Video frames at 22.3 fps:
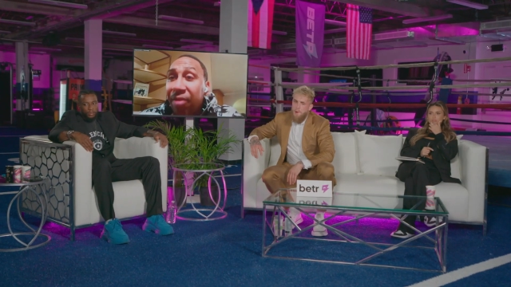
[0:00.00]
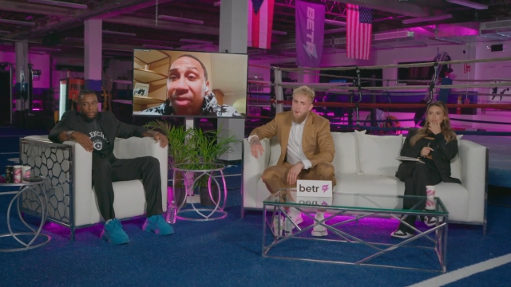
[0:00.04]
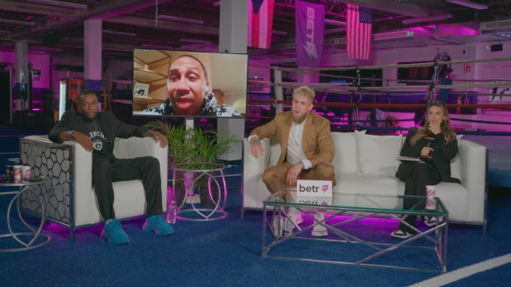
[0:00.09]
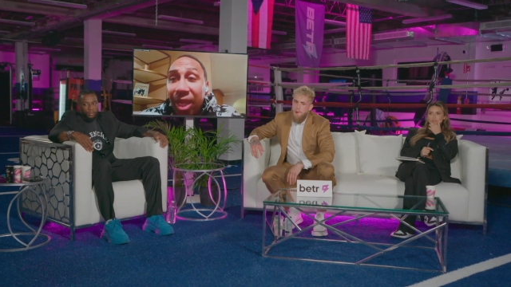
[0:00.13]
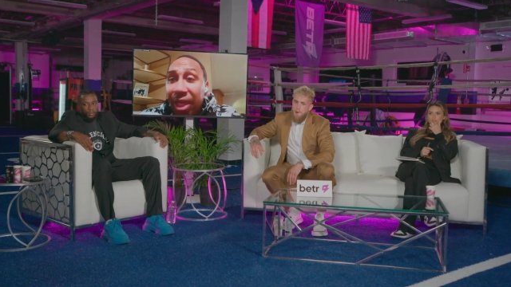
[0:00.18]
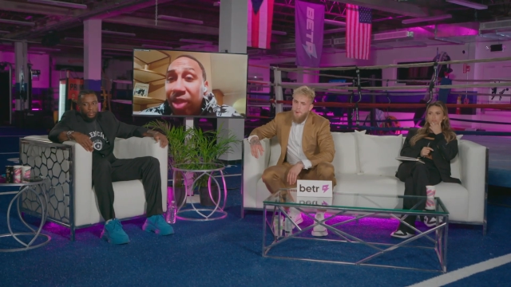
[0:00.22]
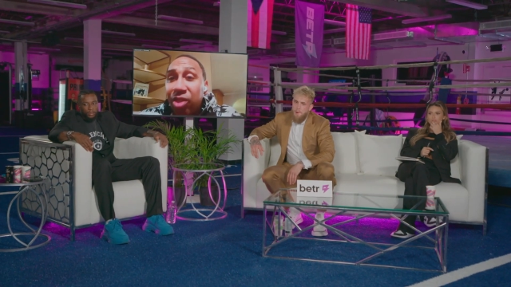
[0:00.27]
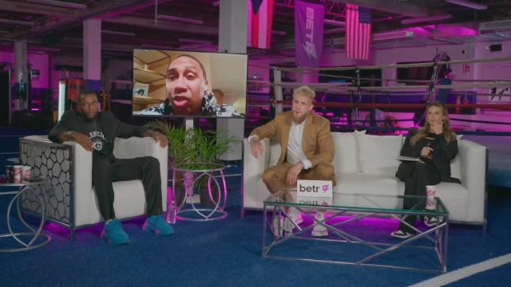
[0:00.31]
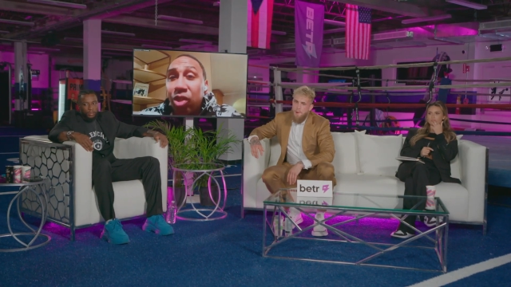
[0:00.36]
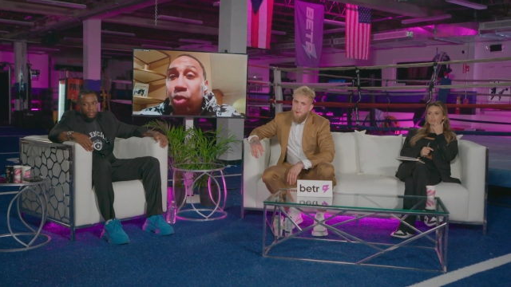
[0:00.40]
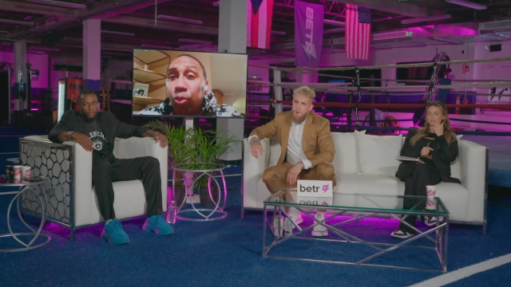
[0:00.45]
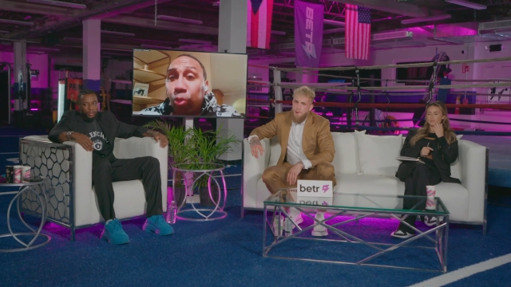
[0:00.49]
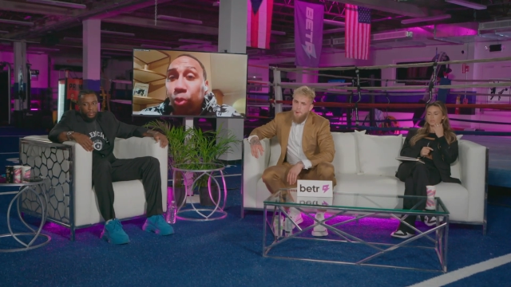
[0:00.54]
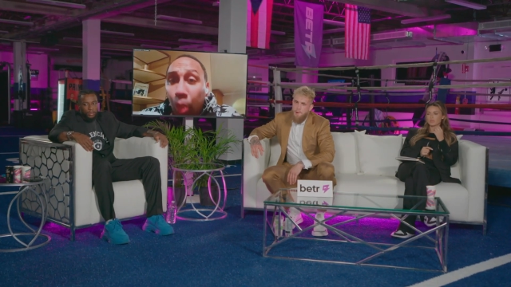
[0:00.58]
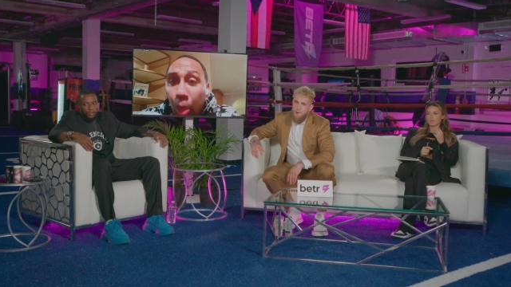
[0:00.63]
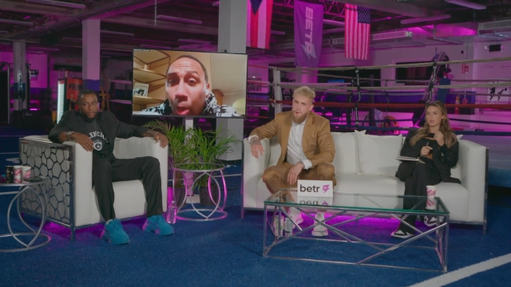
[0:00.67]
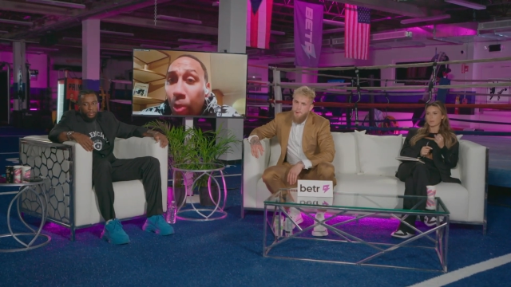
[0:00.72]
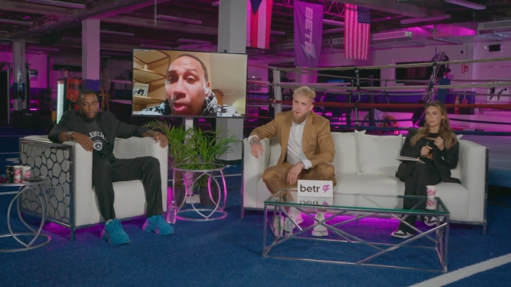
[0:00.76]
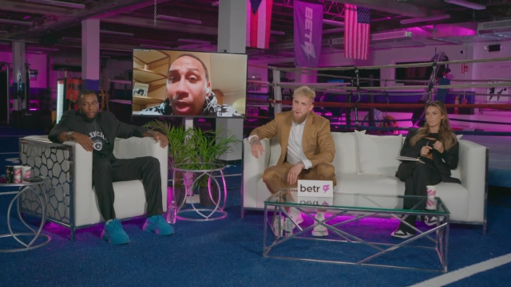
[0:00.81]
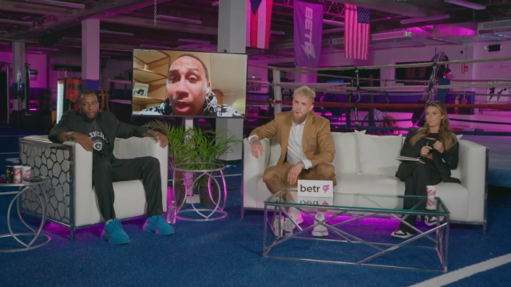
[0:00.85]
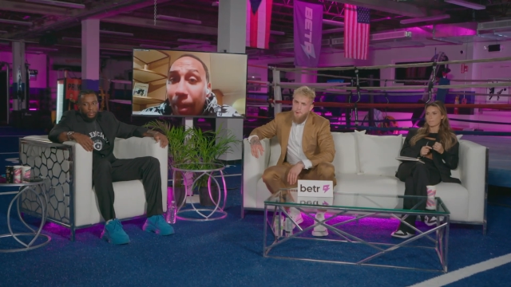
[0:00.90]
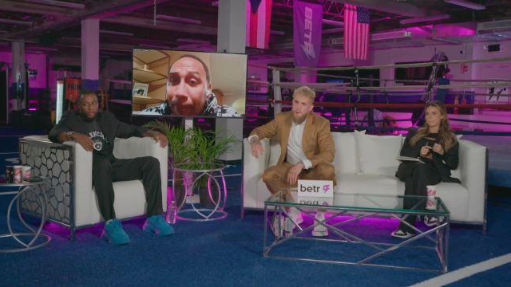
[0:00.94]
they can just
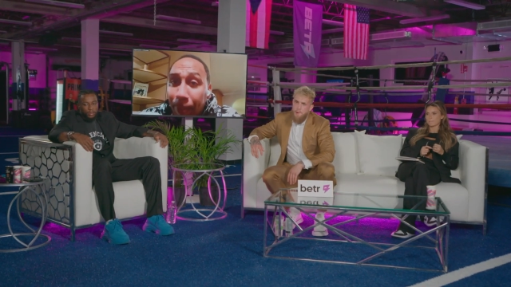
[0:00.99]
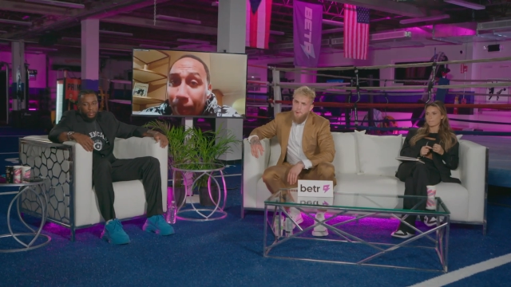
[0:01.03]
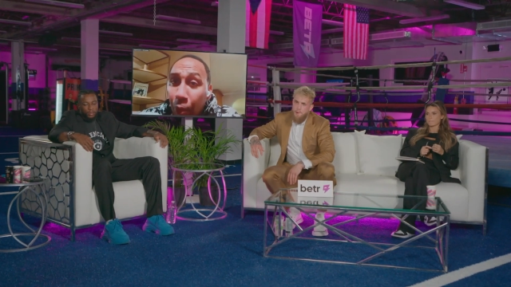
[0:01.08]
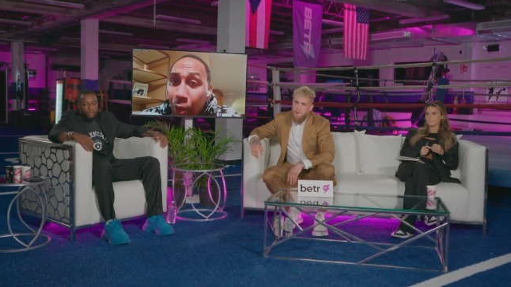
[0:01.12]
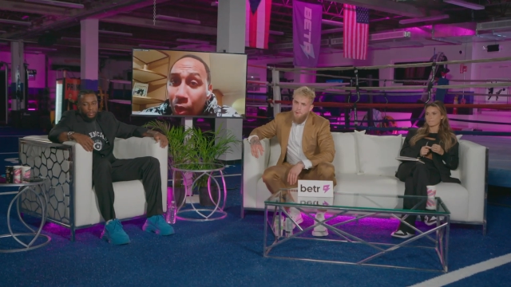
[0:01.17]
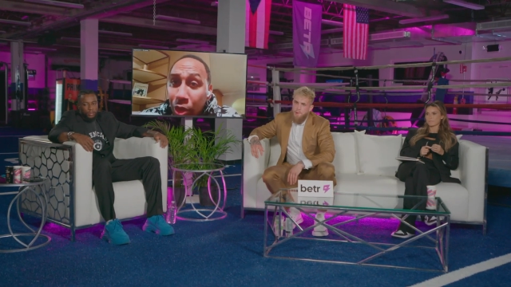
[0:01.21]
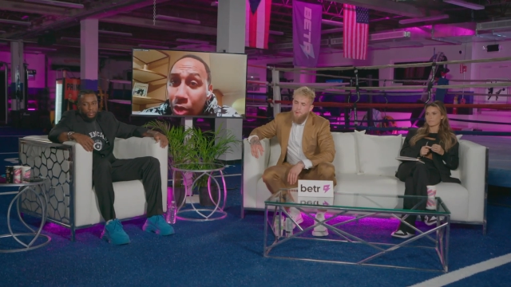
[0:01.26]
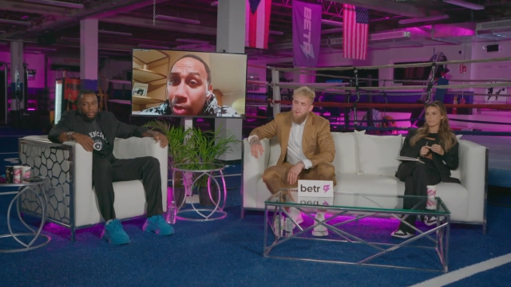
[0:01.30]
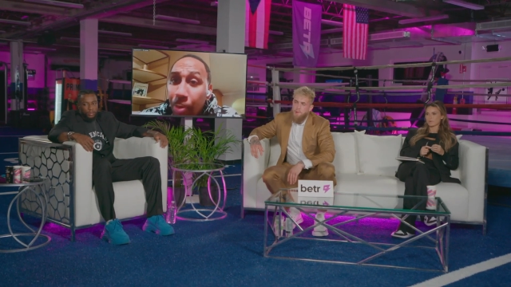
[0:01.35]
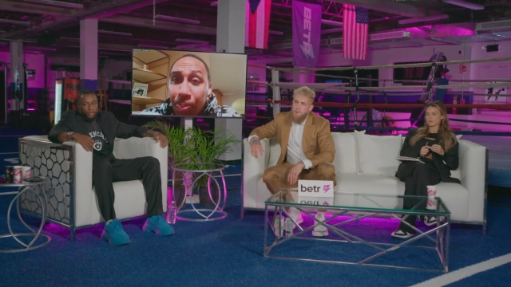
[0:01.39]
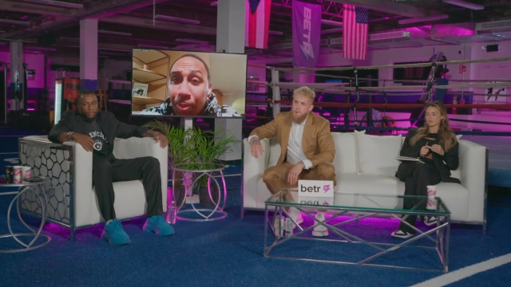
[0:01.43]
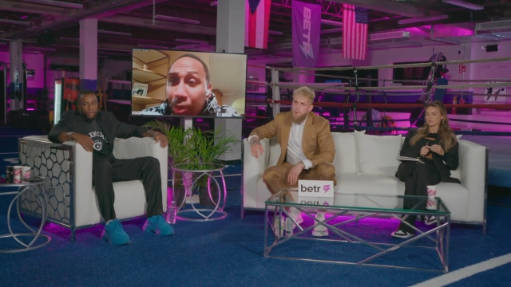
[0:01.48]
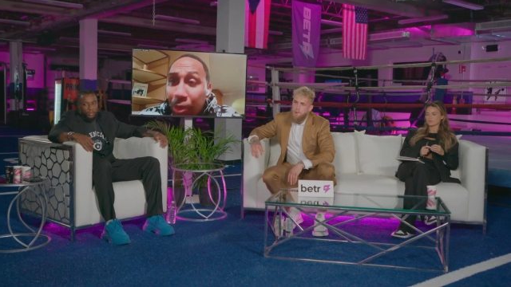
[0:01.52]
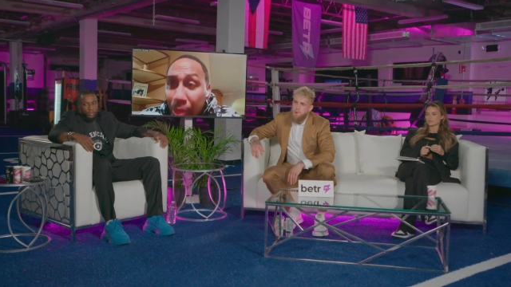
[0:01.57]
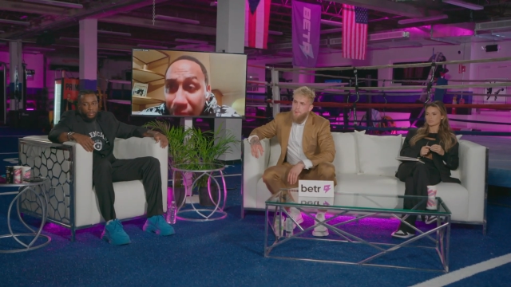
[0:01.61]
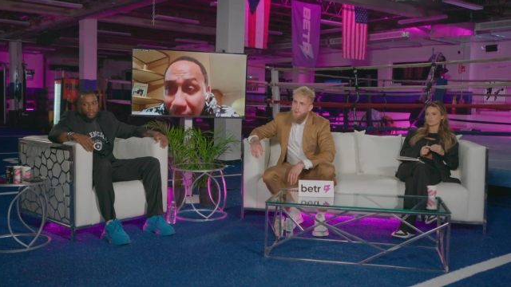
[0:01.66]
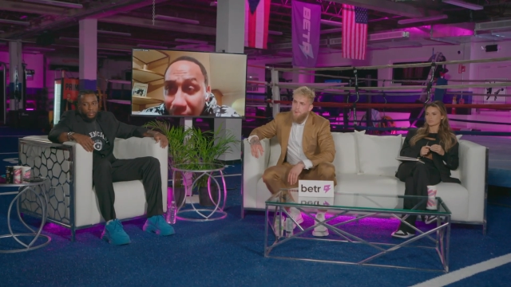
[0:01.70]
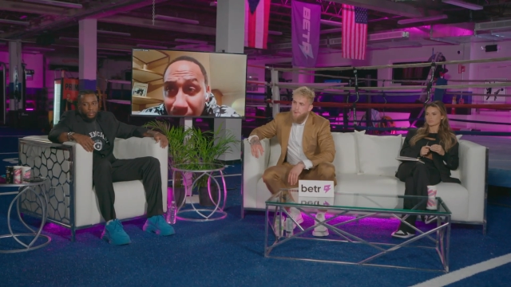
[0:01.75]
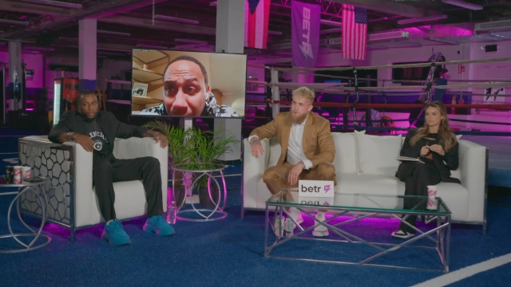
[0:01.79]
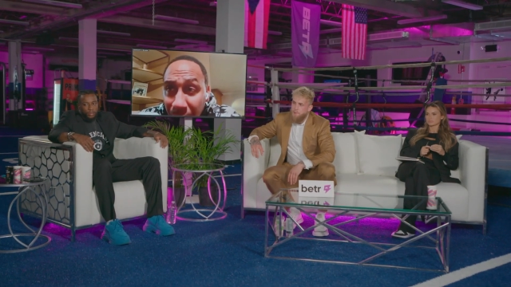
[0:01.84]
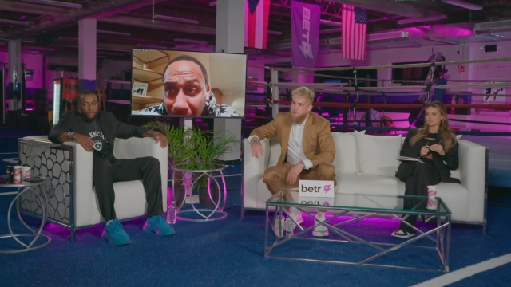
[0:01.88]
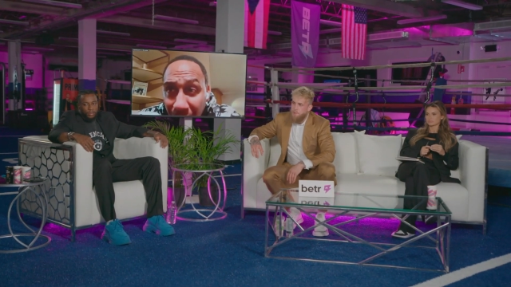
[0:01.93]
roll up on you, put on
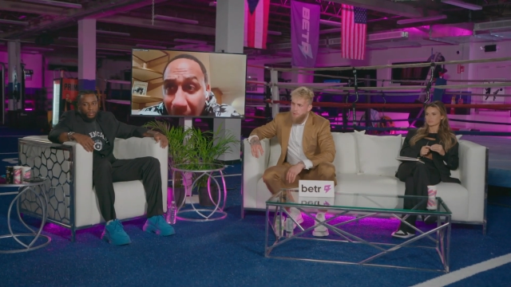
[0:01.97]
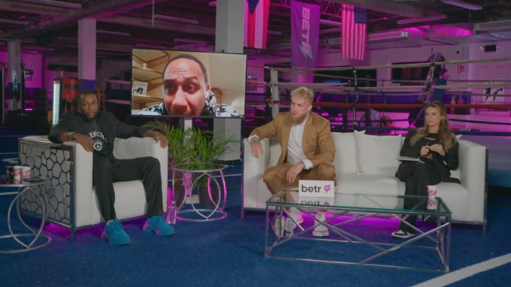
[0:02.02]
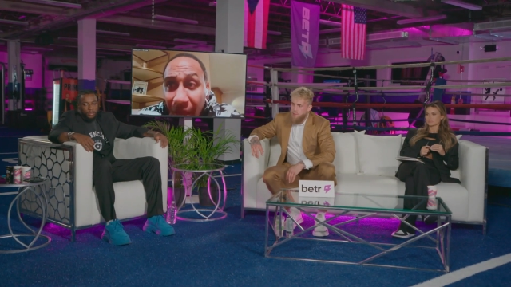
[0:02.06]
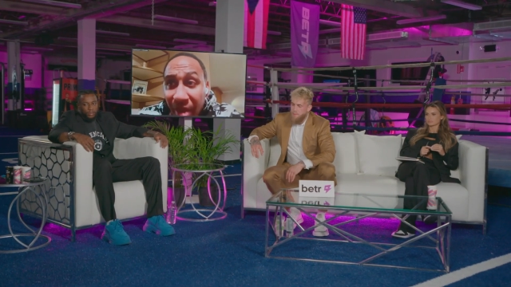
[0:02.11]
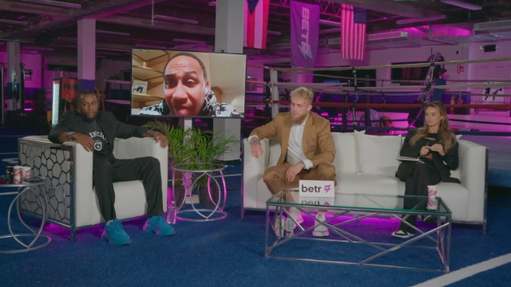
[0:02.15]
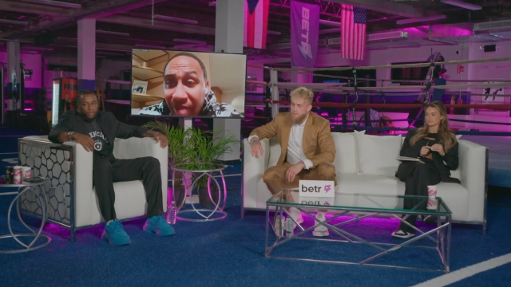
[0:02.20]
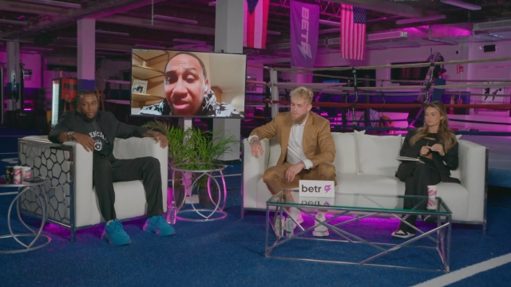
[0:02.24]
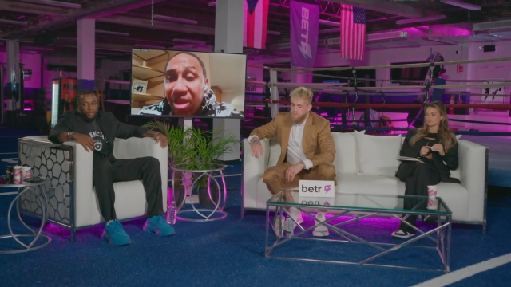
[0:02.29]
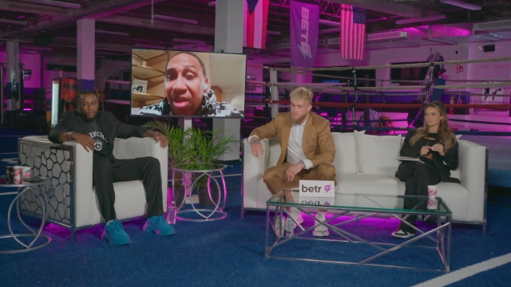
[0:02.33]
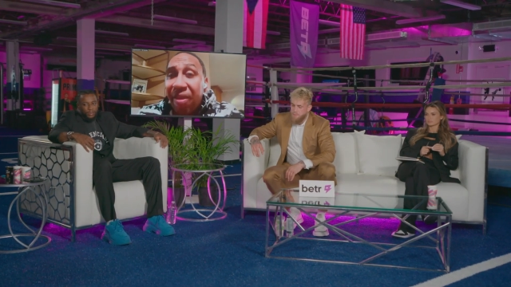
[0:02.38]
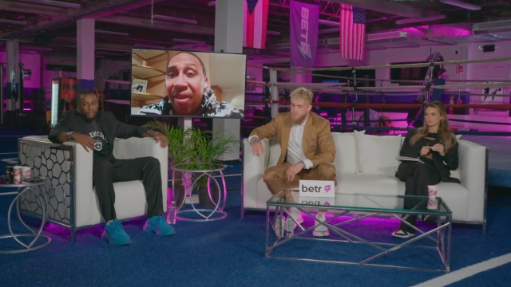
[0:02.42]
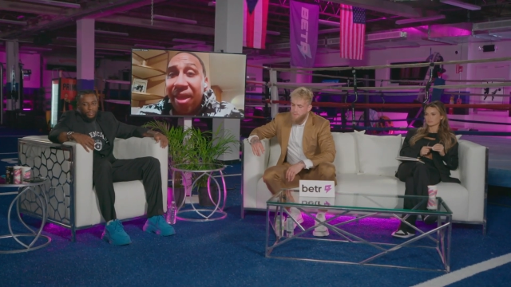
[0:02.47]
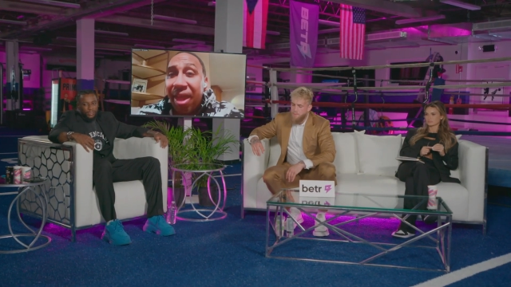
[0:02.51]
some gloves,